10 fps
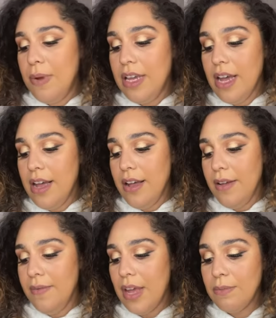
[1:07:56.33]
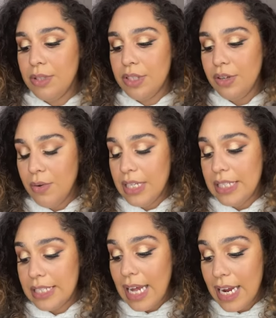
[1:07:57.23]
but yeah i'm so
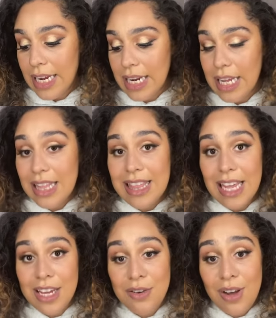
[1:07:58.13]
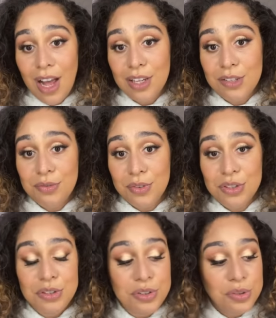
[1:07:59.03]
excited thank you guys for